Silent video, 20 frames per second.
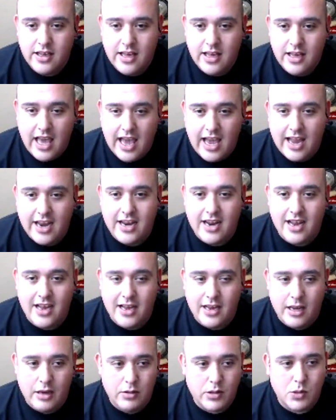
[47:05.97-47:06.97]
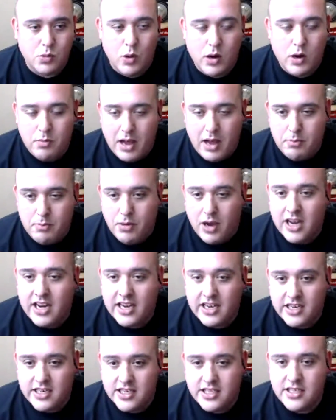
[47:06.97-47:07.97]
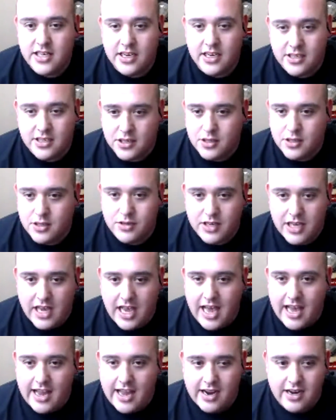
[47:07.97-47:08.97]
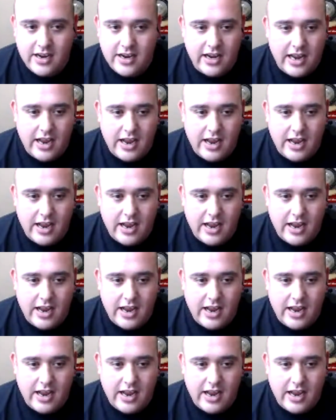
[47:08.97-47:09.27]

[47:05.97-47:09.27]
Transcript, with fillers: and uh, it was one of my buddies' systems that had it.